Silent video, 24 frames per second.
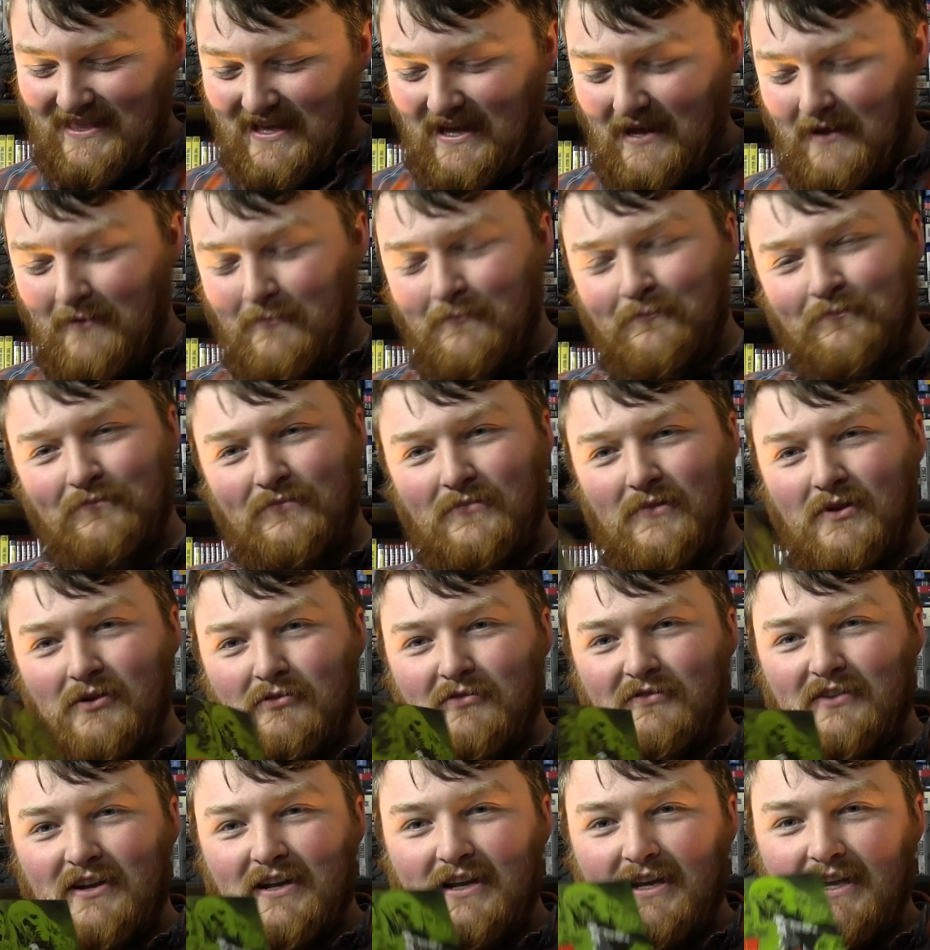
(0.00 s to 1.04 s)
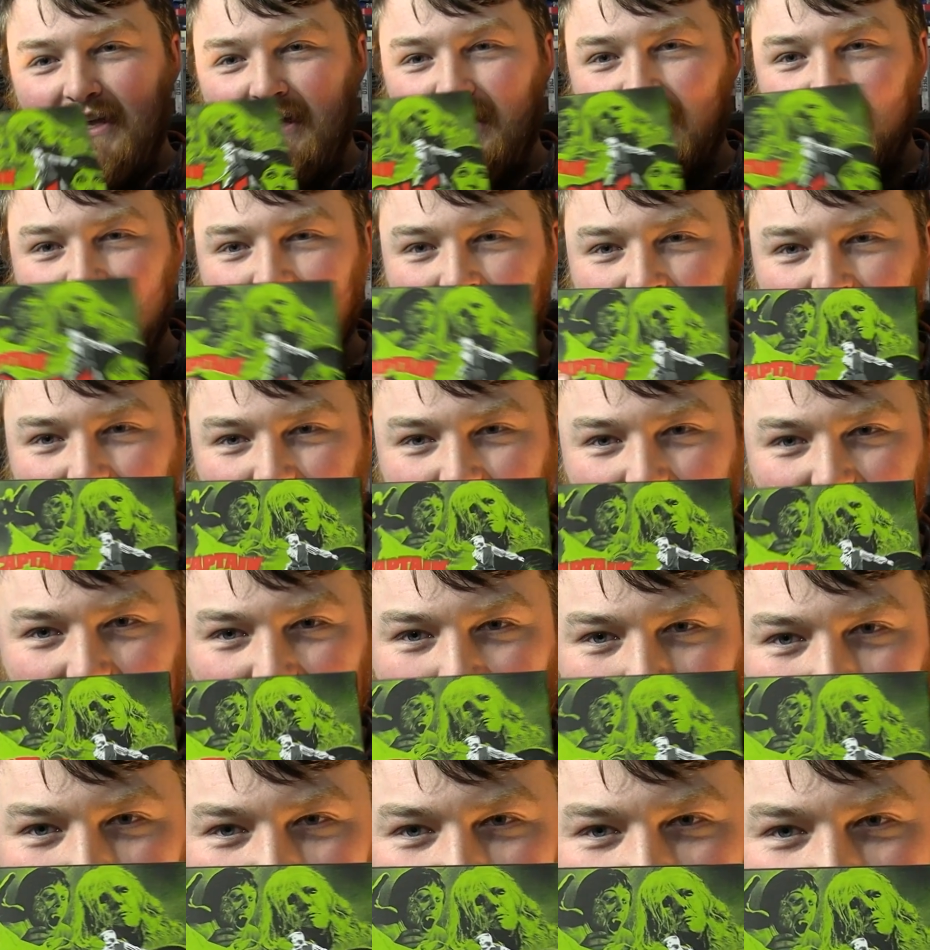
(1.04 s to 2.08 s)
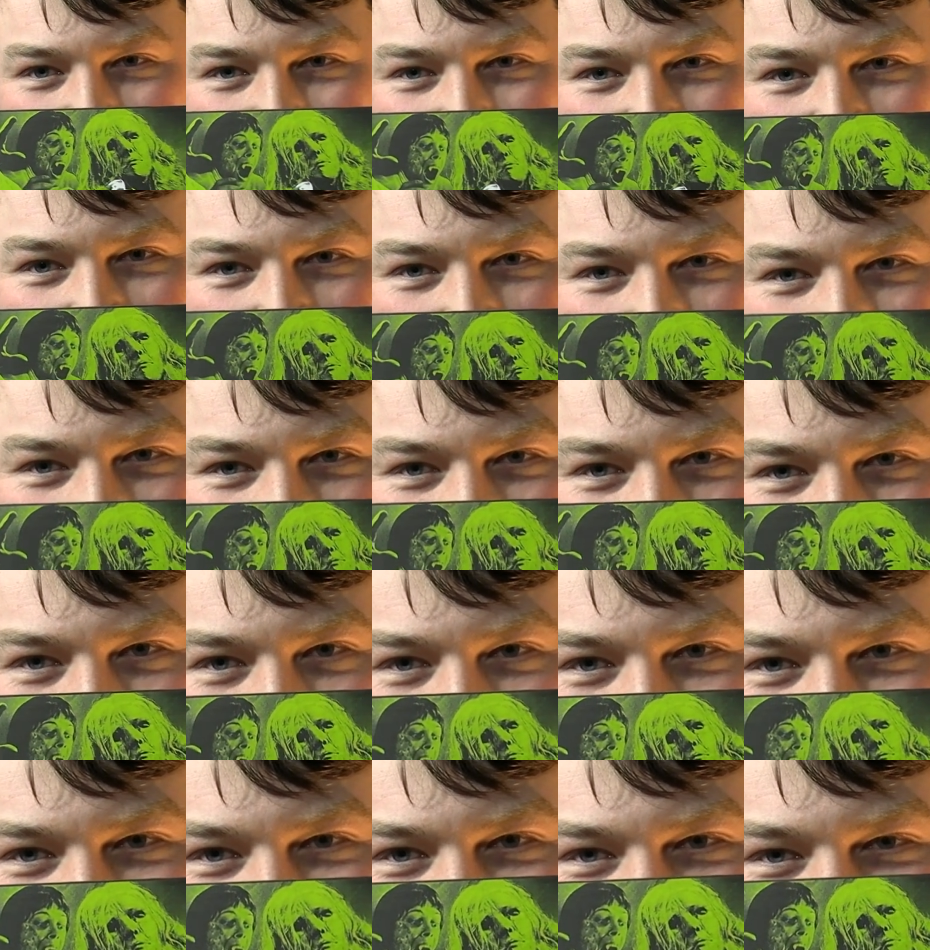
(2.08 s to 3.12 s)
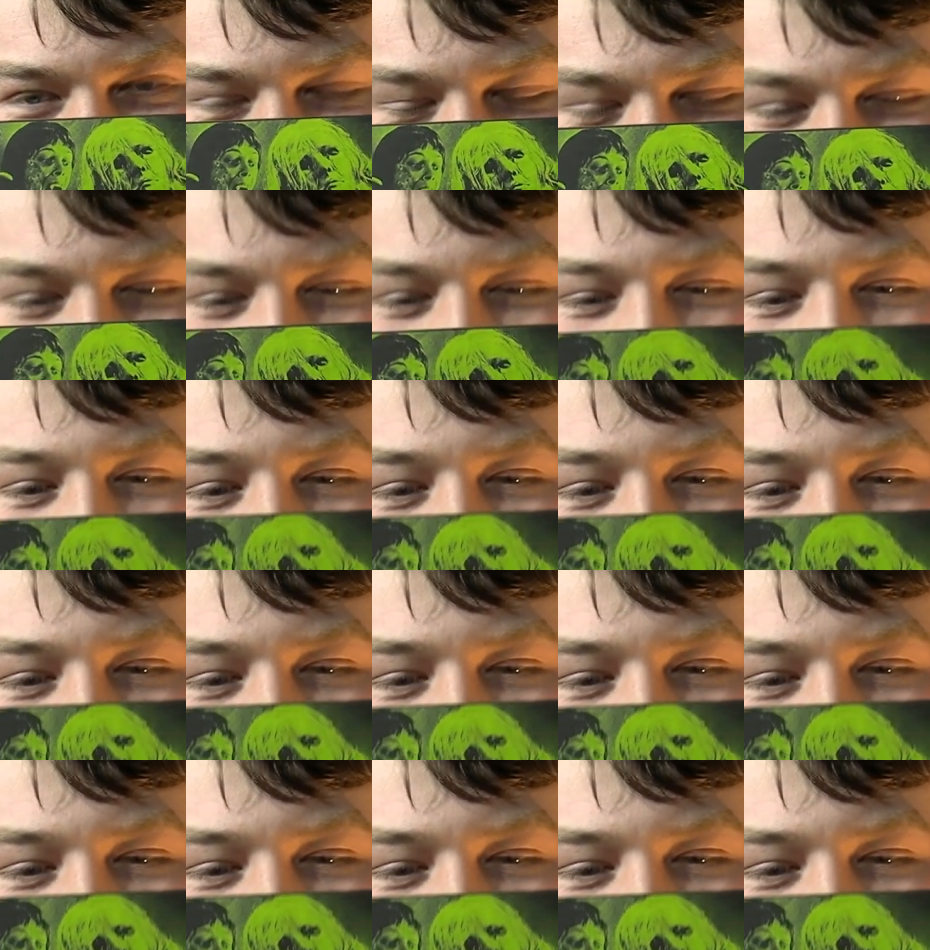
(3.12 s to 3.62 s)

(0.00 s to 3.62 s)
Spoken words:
there, revealing some classic posters there, very